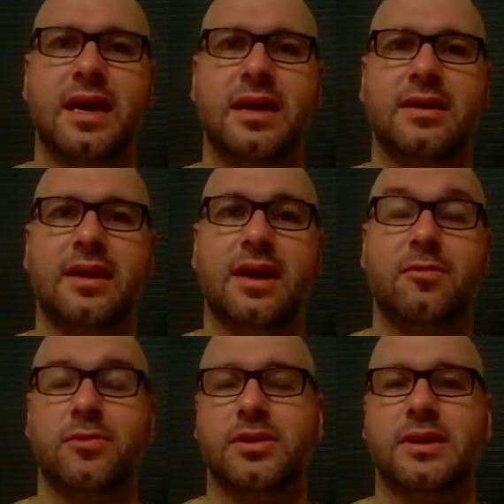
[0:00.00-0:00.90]
And
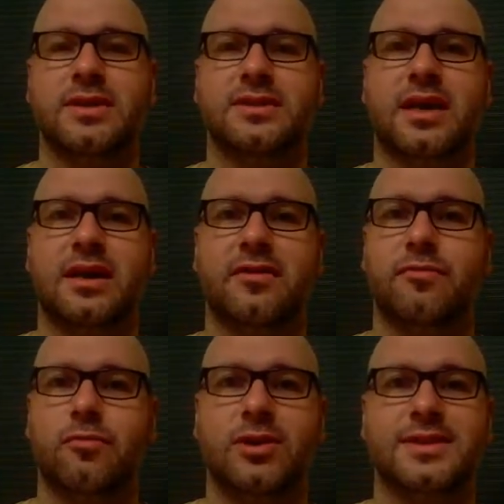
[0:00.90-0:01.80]
it really is kind of
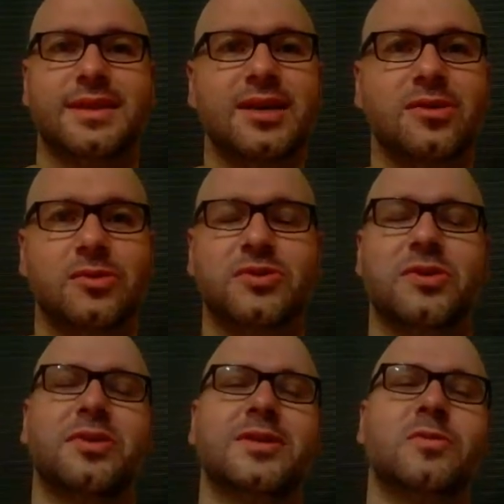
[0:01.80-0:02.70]
one cycle.
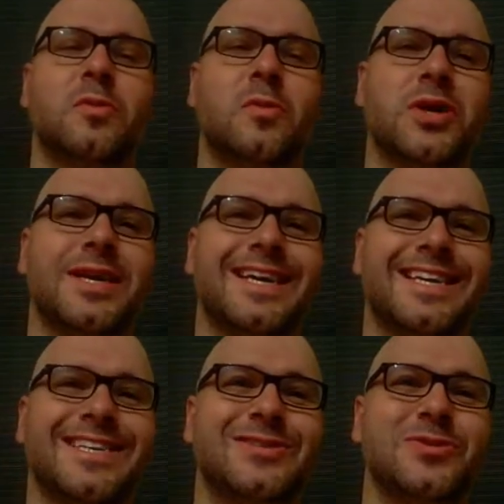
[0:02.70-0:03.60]
So that's what we're going to
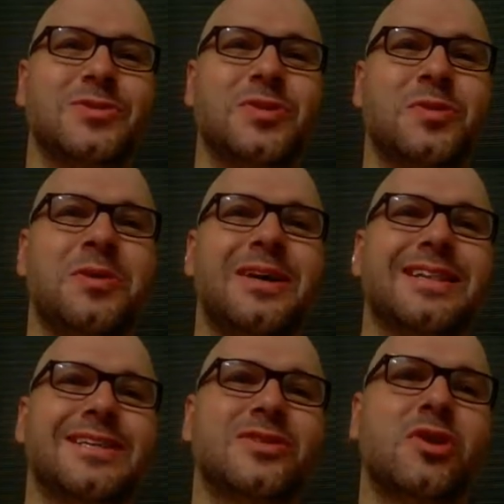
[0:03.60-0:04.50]
get into. So
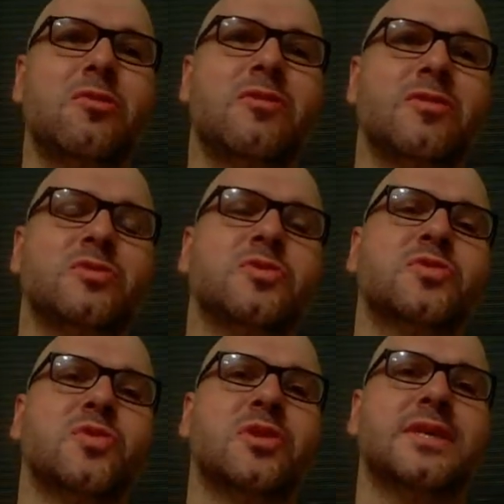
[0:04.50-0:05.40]
let's start with visual
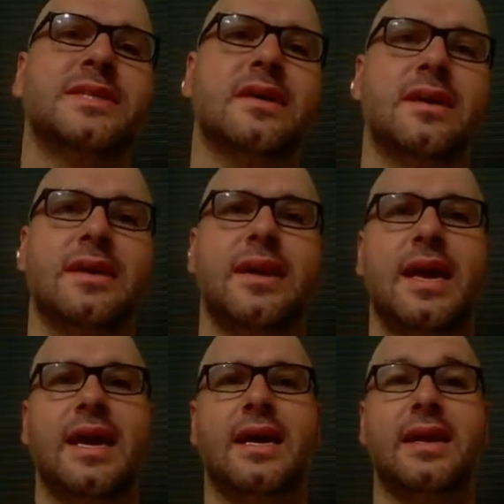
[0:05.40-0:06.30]
storytelling.
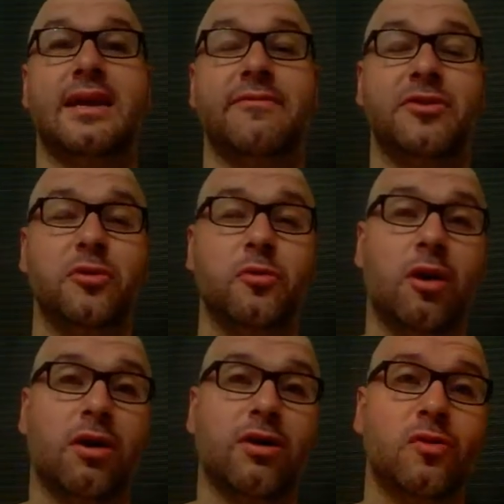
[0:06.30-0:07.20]
And if you
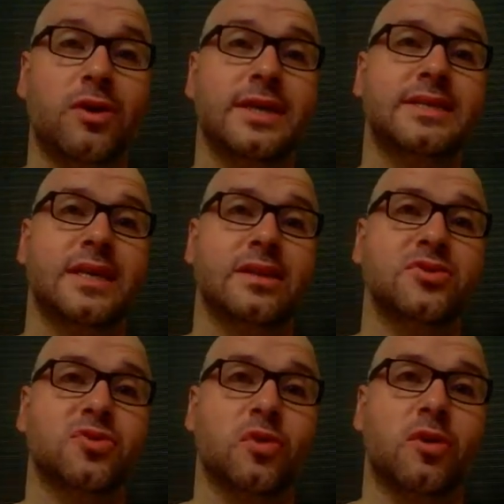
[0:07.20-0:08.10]
are going to tell a
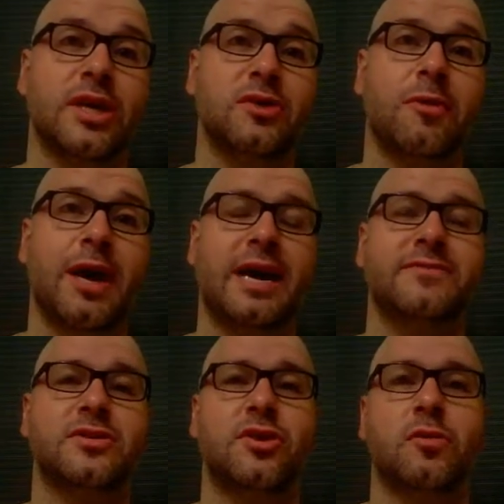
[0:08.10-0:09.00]
story, you have
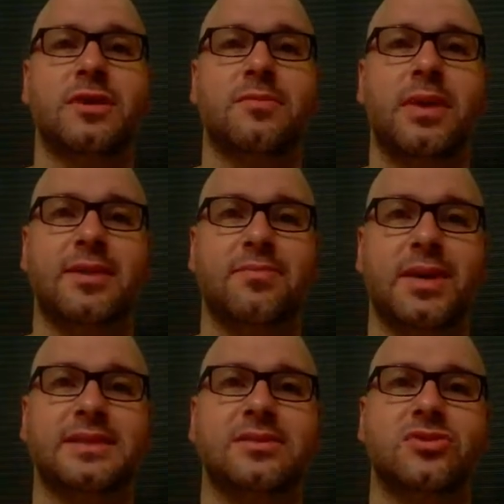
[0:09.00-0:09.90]
to know what the main
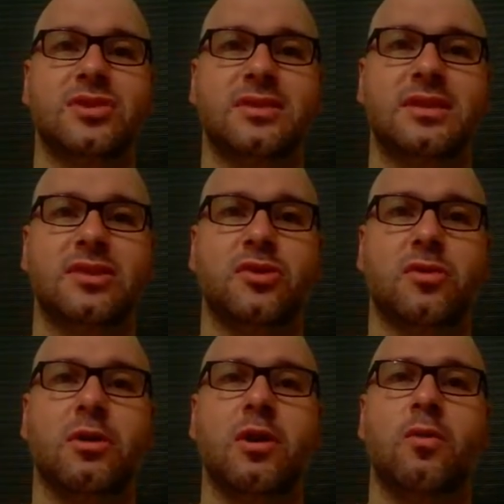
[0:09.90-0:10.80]
message is that
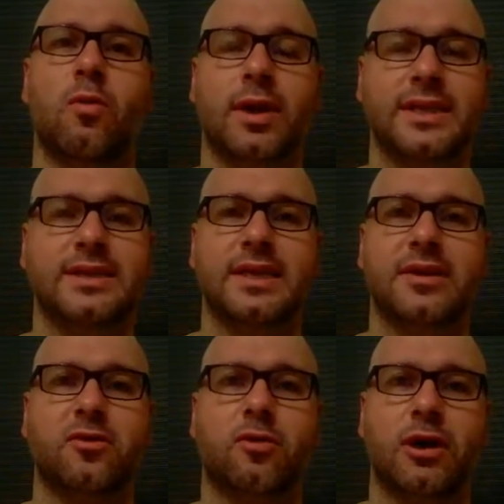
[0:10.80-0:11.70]
you're wanting to get
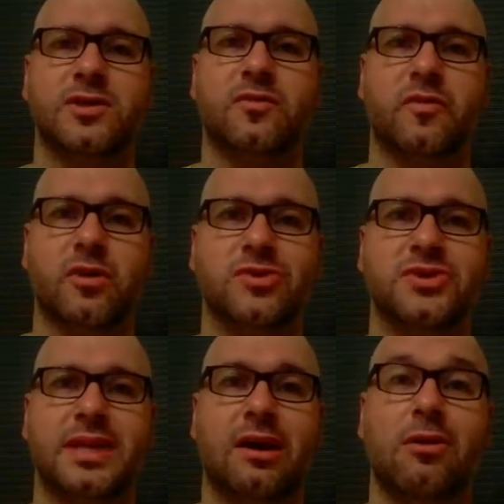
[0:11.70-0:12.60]
across
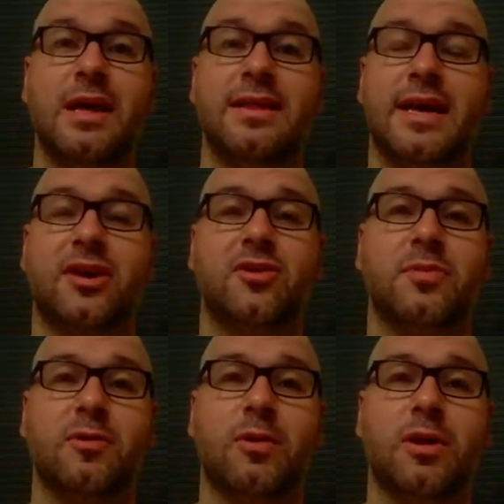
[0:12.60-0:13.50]
first. Now, that could
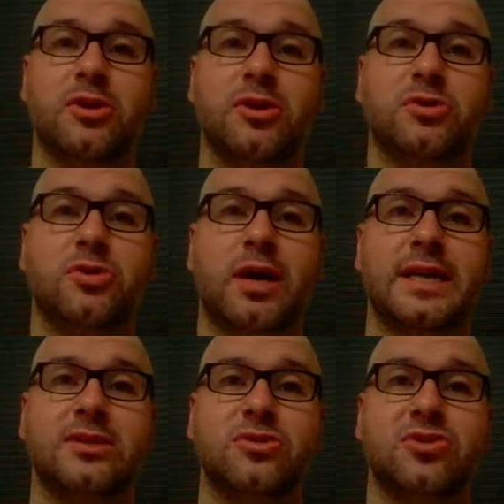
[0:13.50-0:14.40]
be whether you're
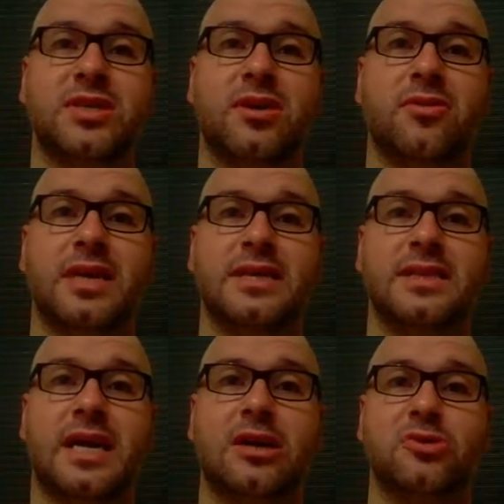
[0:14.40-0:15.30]
trying to just tell the
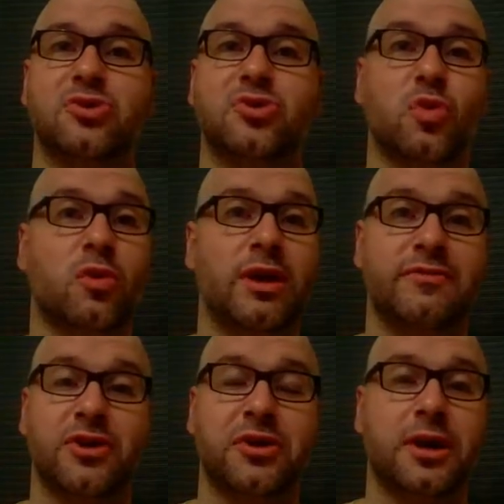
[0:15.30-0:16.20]
entire story
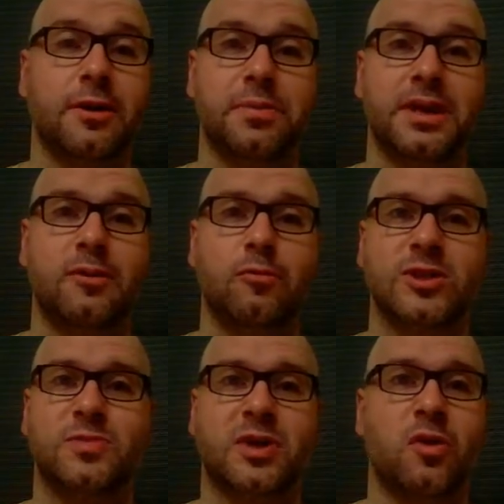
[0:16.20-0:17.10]
of your company,
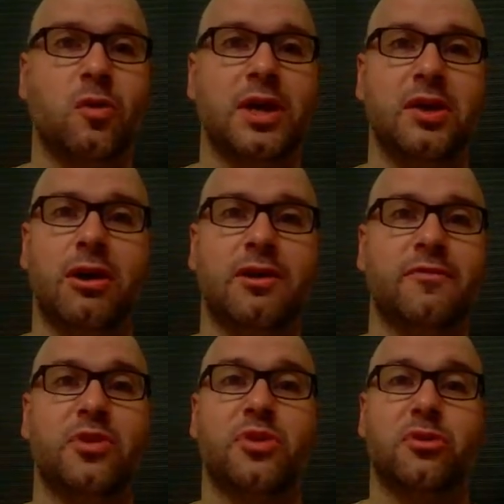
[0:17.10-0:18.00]
what's been going on
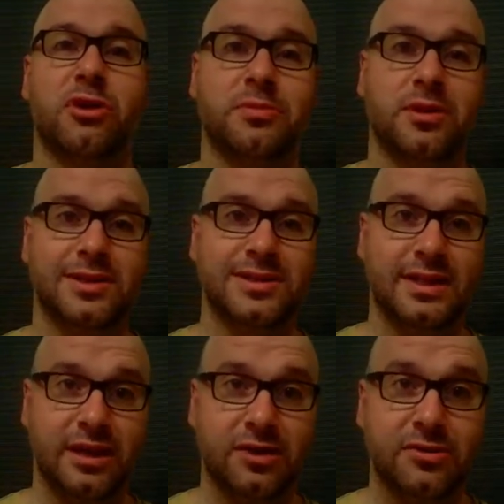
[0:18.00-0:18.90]
for 30 plus
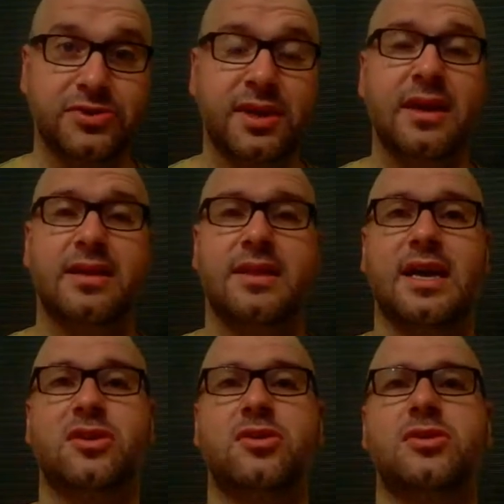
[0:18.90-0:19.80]
years.
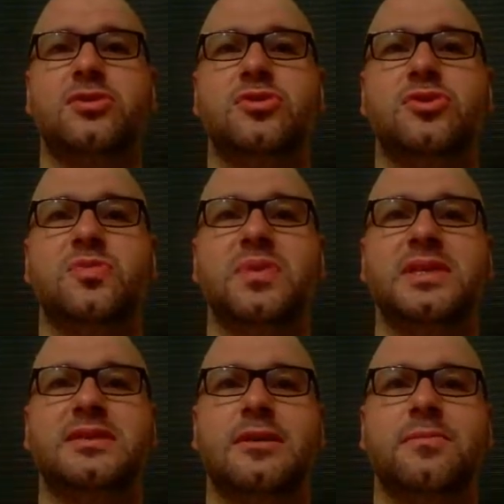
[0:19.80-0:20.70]
That could just
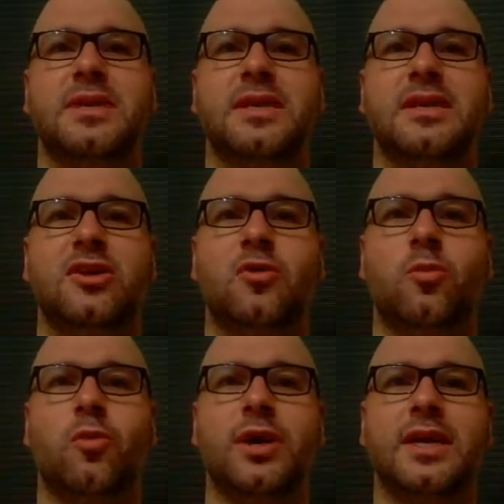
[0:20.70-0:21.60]
be something that you're
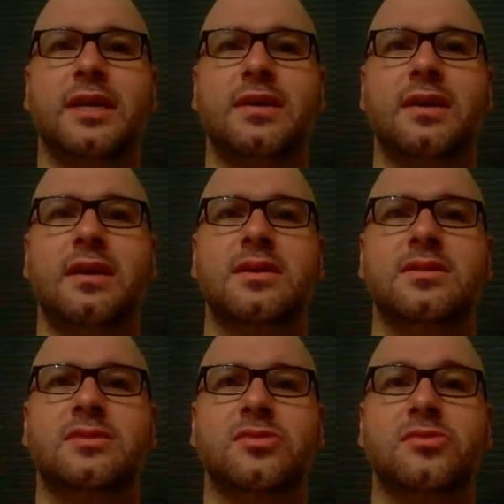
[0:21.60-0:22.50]
wanting
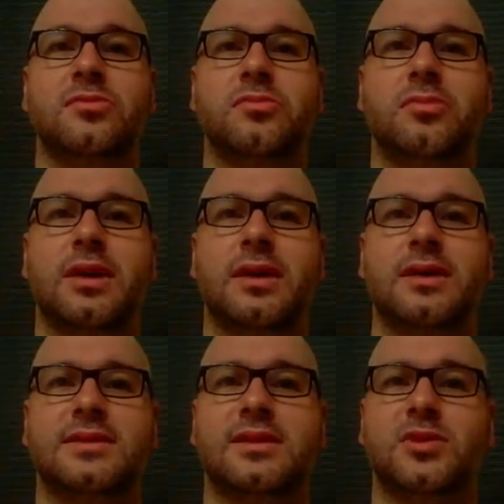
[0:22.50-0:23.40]
to
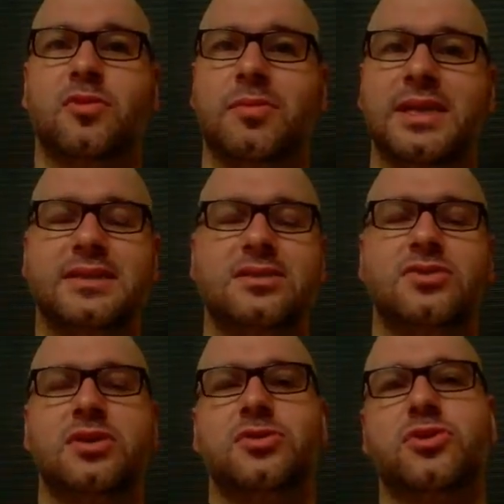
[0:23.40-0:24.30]
a central message
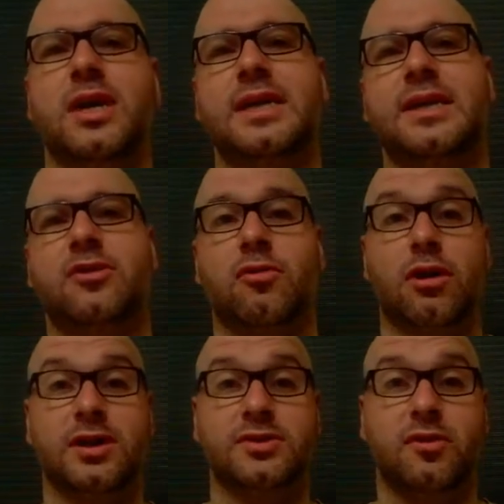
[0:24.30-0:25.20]
that you're trying to get
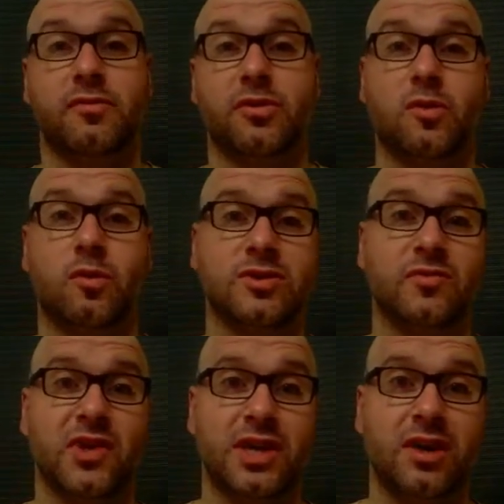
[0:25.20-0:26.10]
across over the course
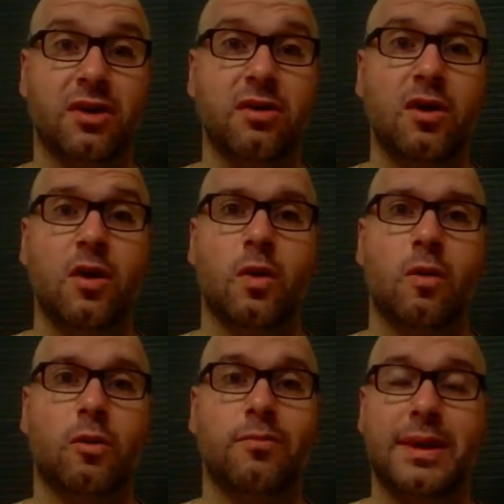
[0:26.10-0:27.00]
of a year,
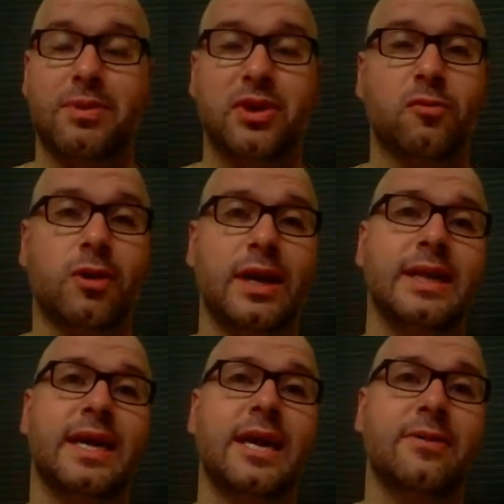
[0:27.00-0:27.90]
or maybe you're running
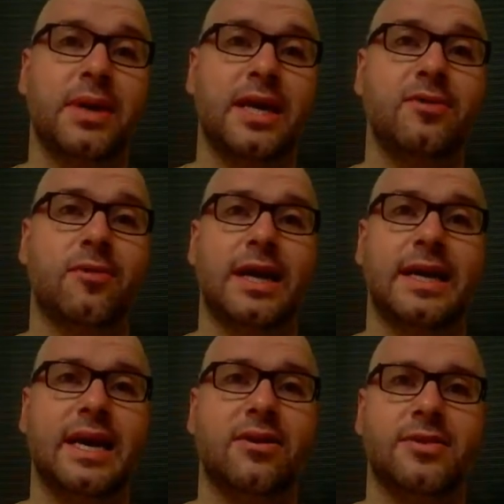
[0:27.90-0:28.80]
a campaign right
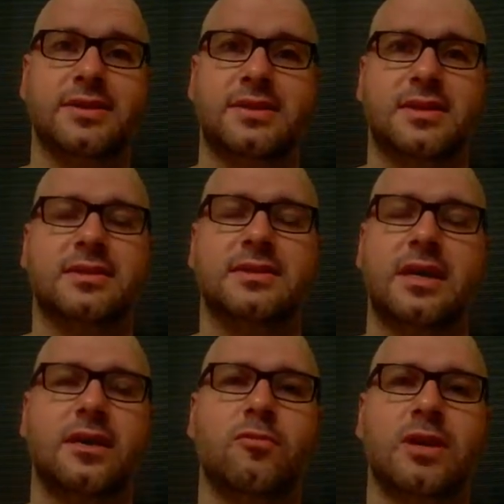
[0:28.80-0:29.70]
now that's 6
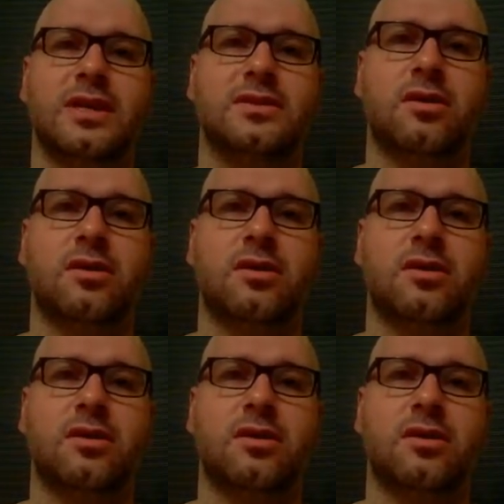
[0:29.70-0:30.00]
to 8 weeks